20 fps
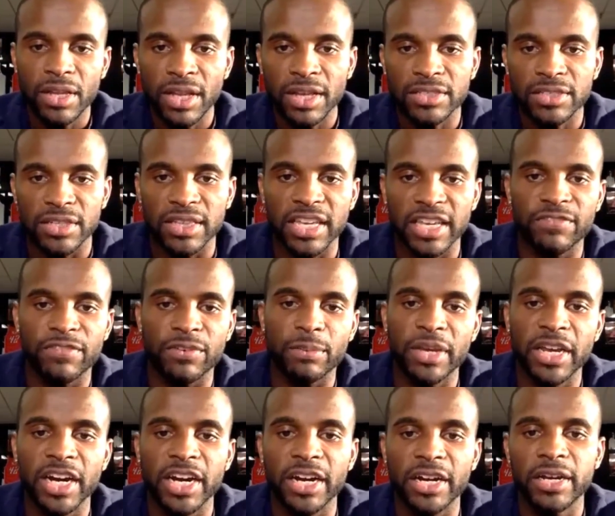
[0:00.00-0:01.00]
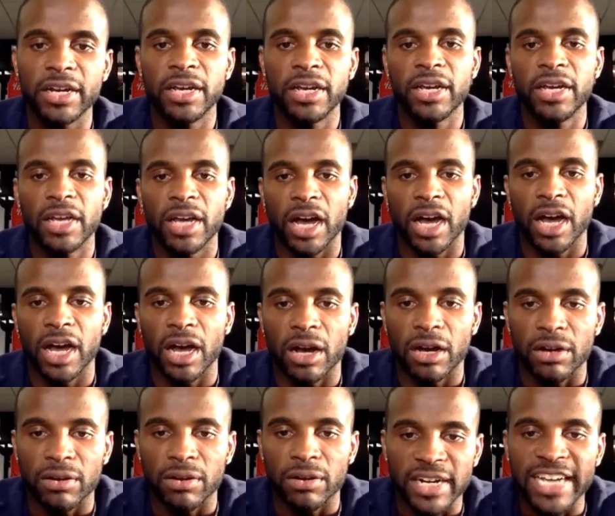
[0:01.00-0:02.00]
So then from here,
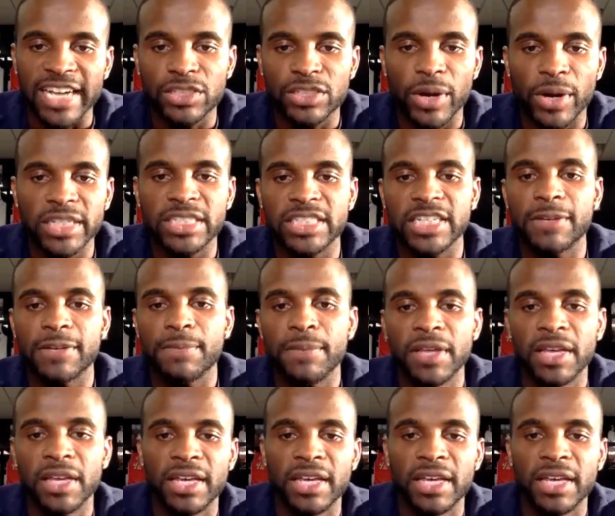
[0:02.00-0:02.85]
our next question